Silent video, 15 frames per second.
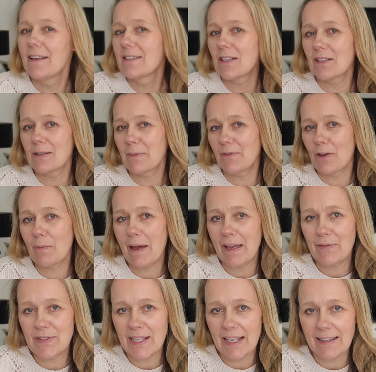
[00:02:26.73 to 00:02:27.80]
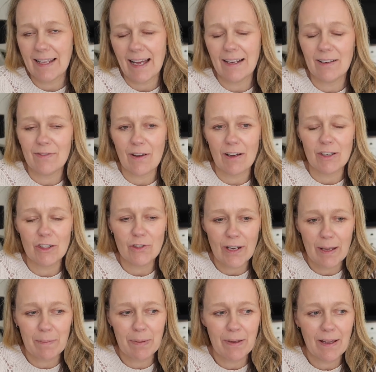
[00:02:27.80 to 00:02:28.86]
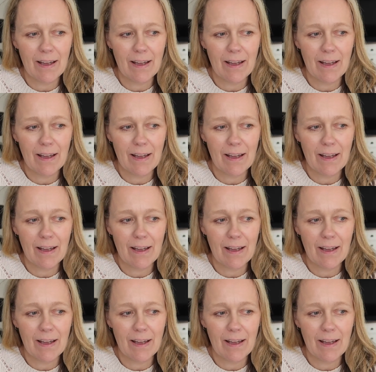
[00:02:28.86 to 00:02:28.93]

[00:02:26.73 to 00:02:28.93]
so some of you may have seen that of our trip.